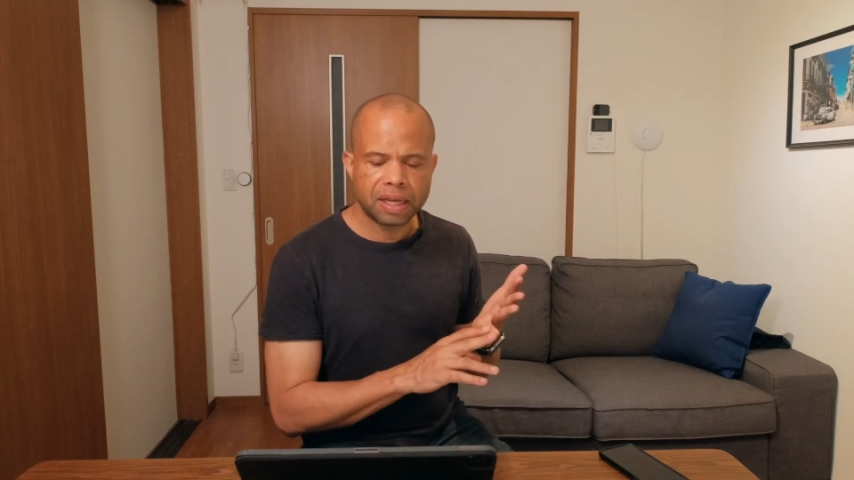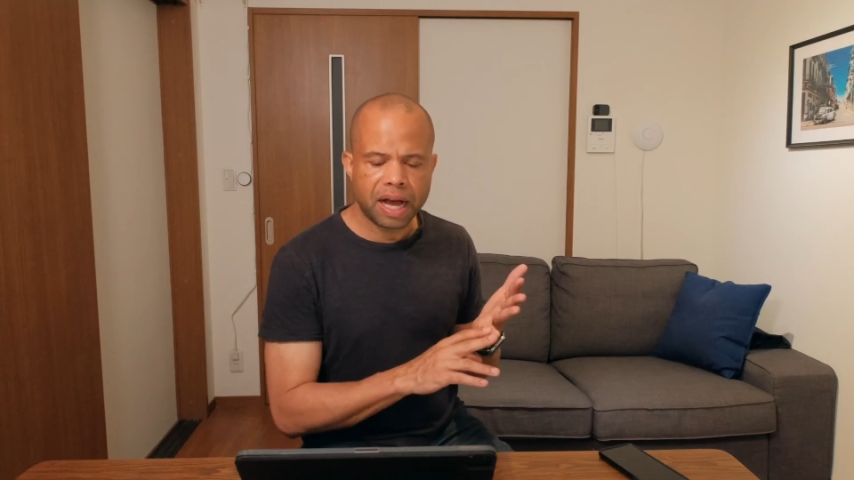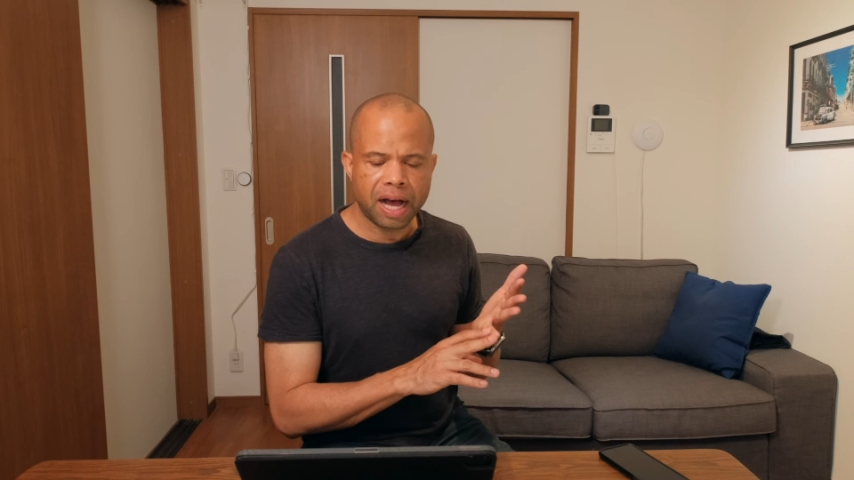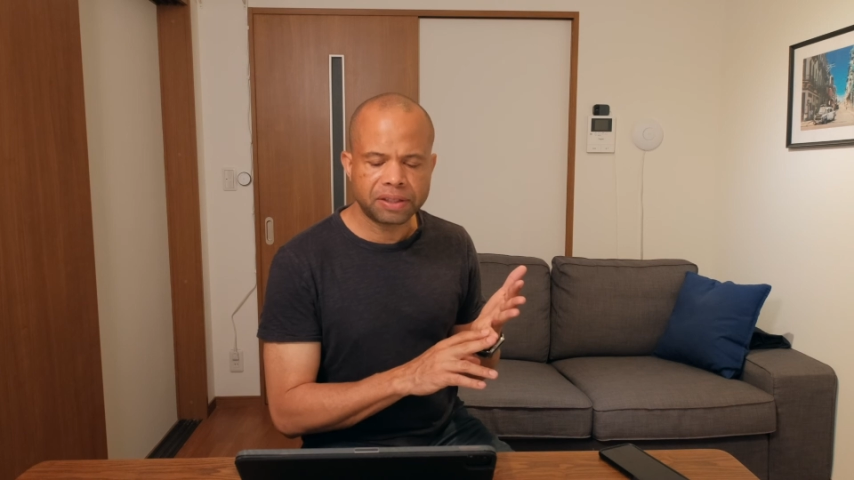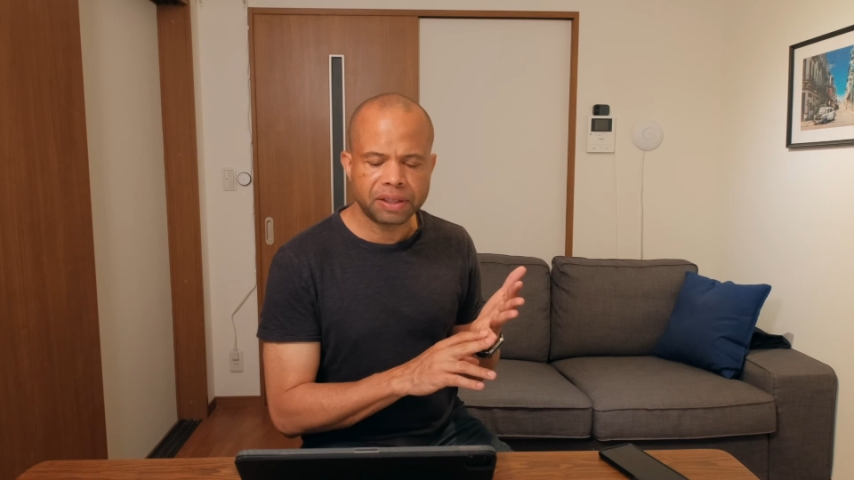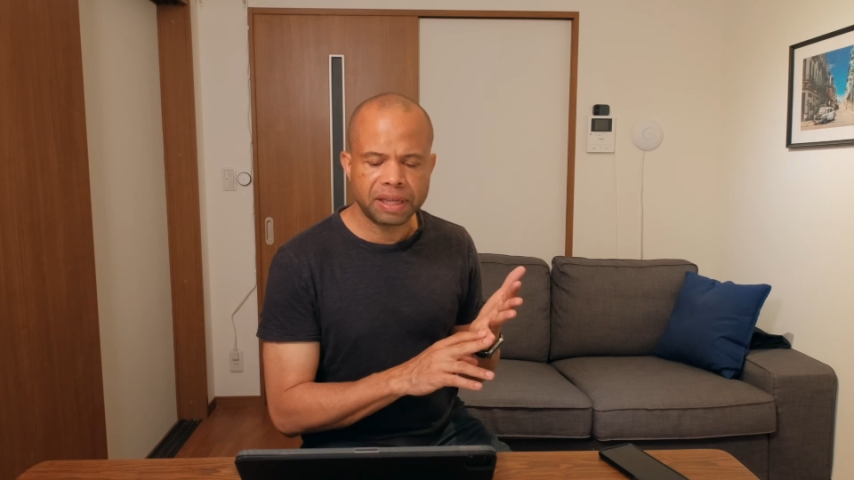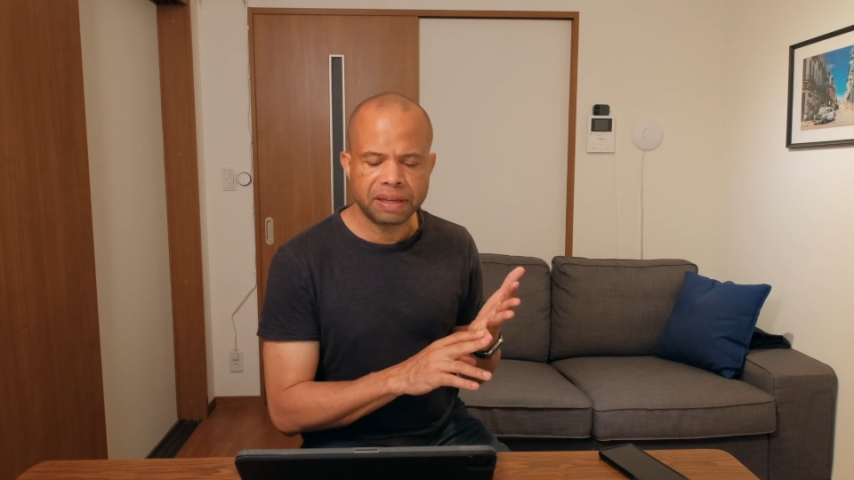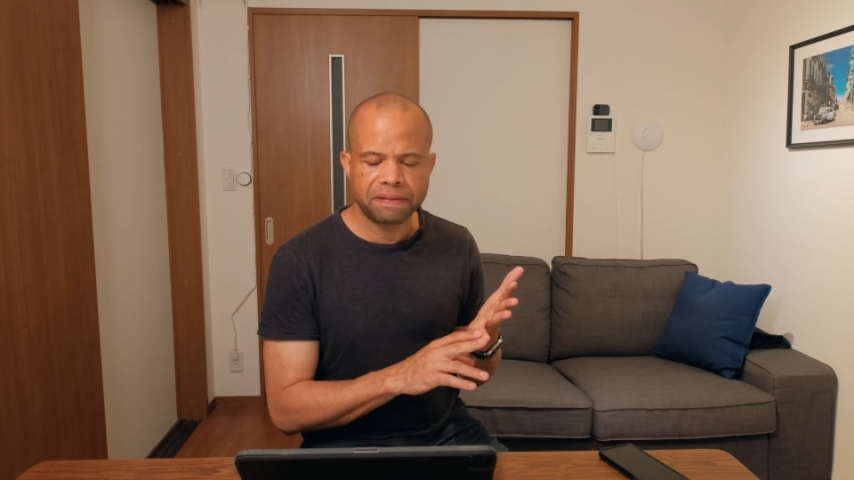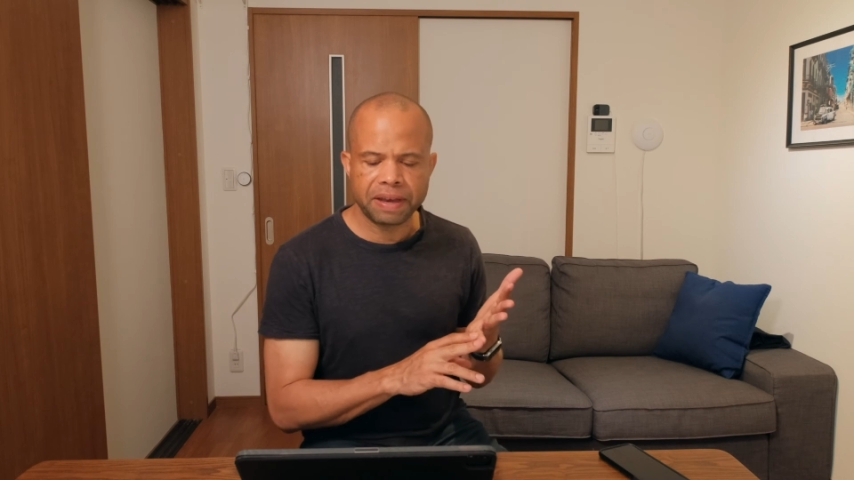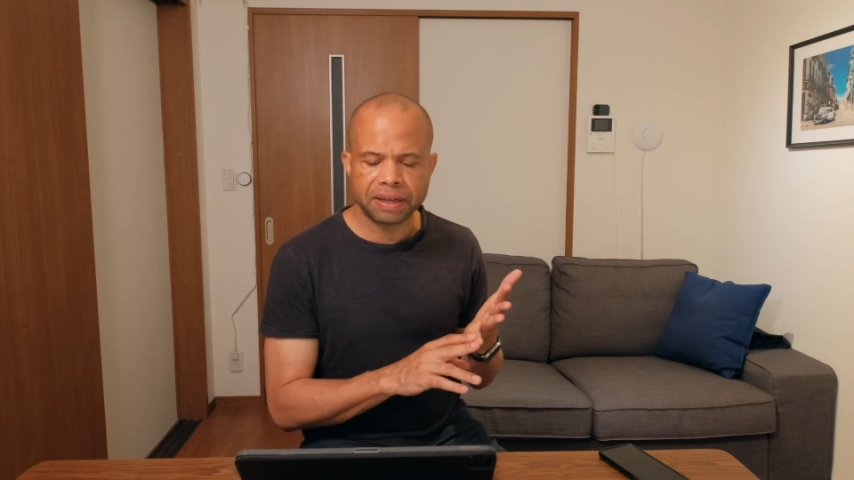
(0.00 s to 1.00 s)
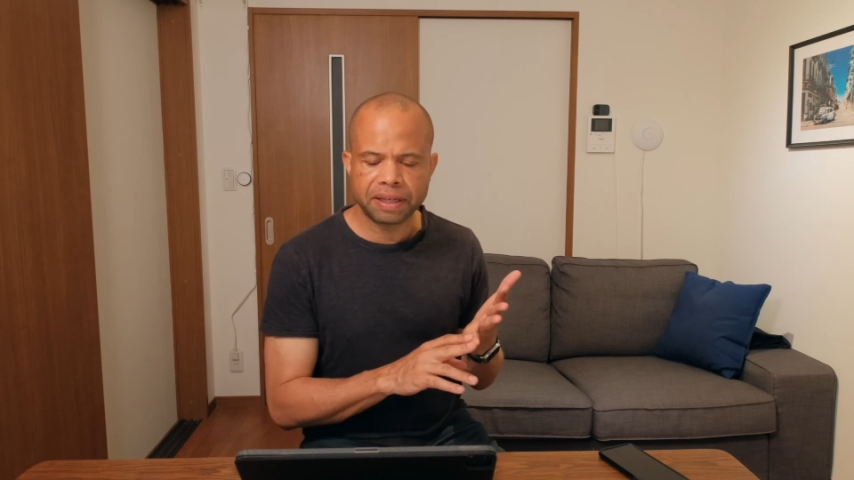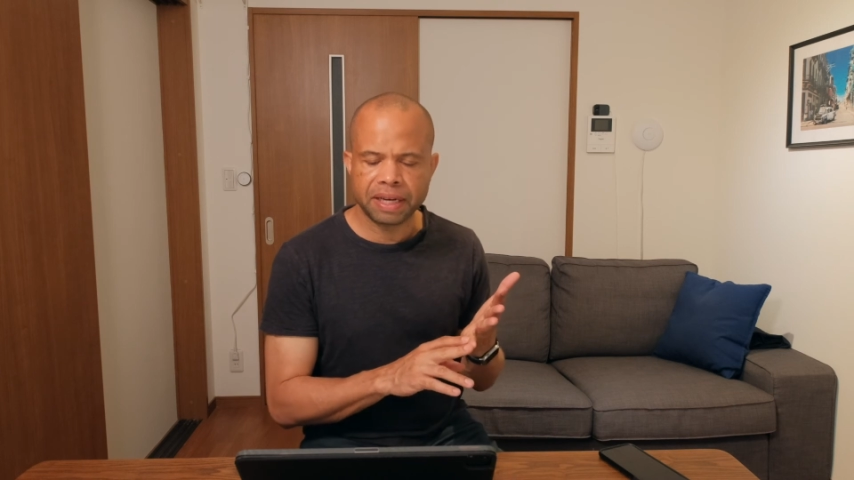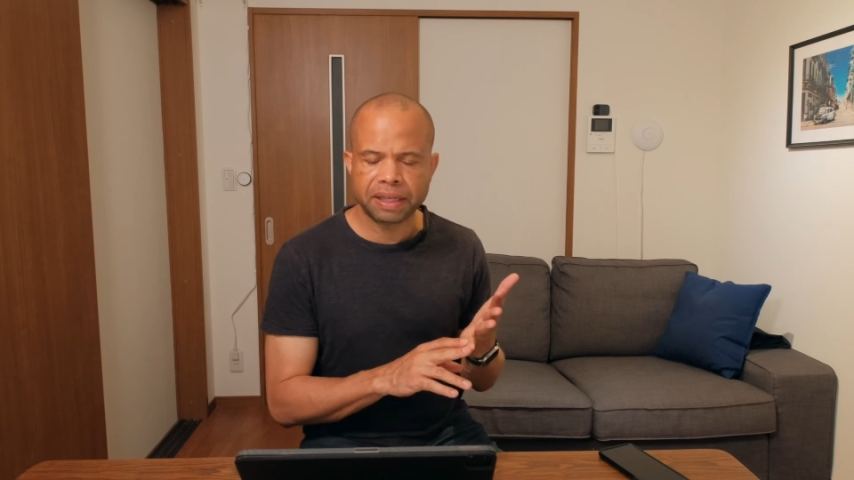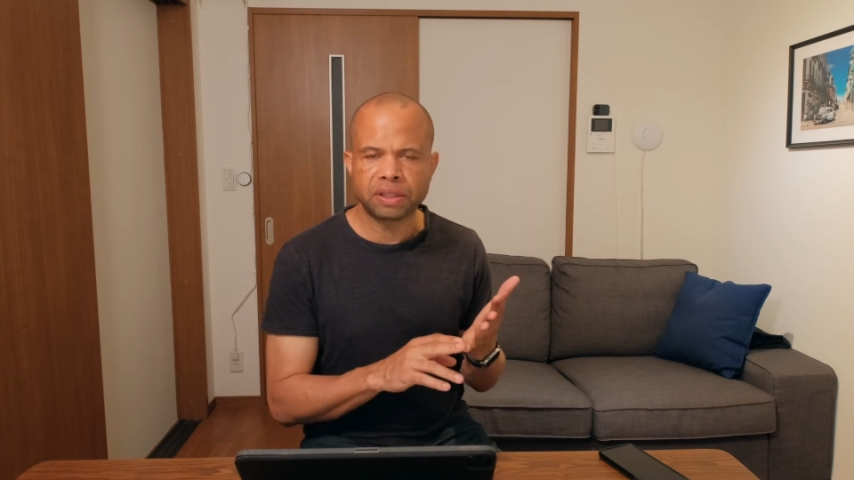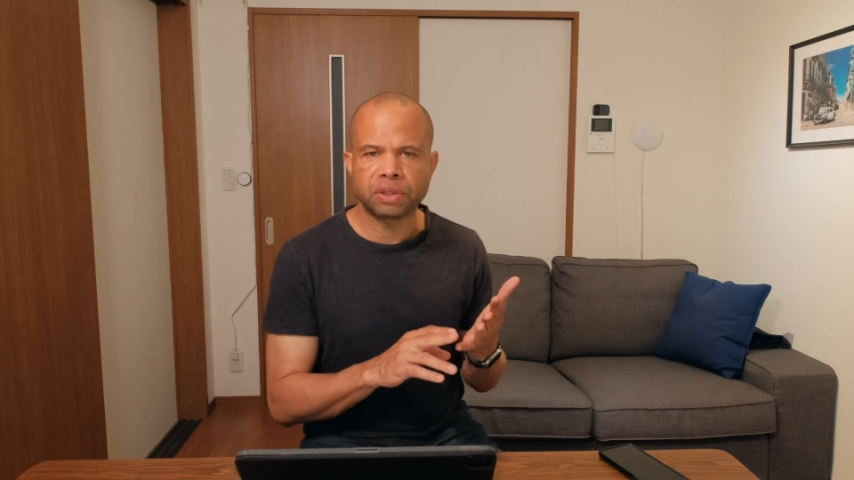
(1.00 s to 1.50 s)
oscillating fan
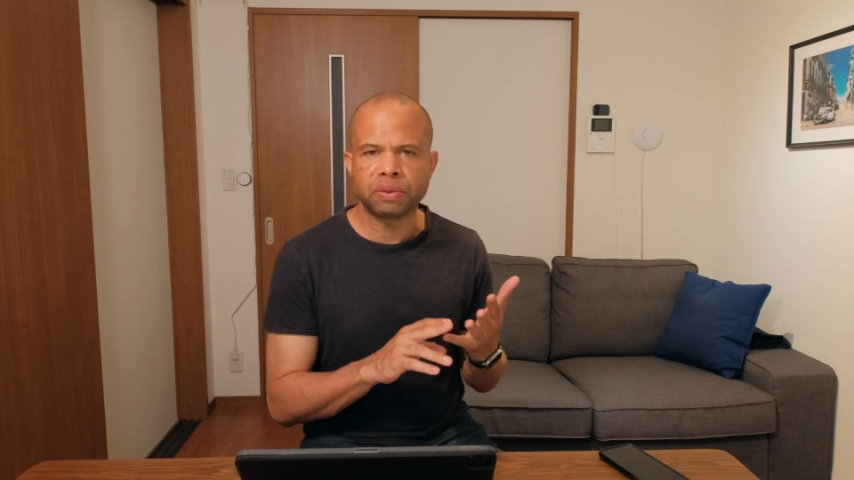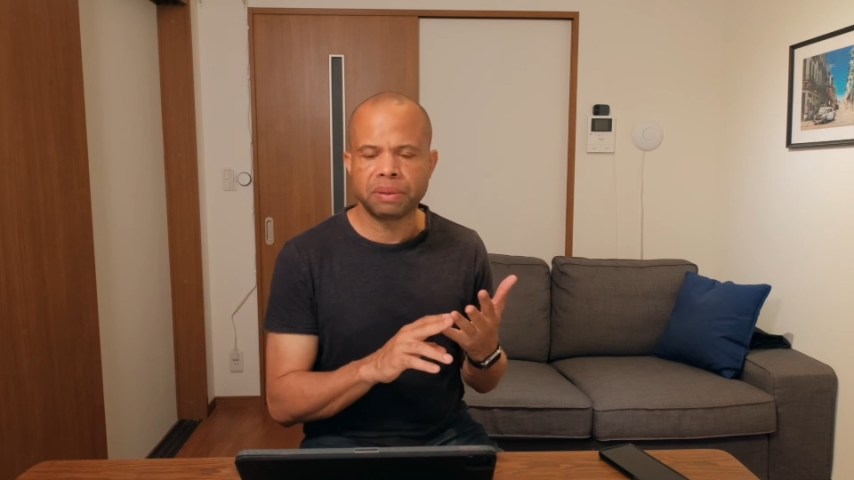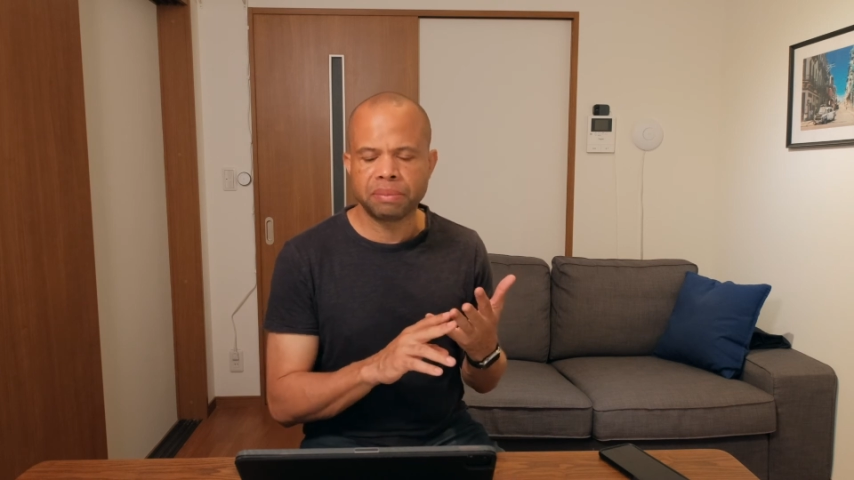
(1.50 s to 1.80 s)
connected to it,